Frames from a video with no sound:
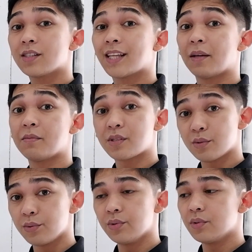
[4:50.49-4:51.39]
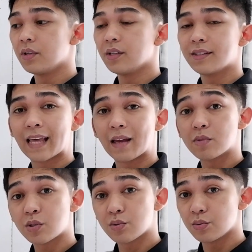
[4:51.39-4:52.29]
times 2
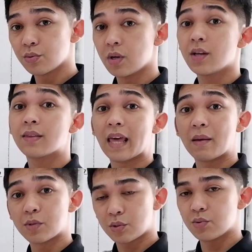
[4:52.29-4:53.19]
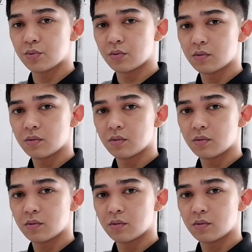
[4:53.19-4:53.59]
times 2 times 2.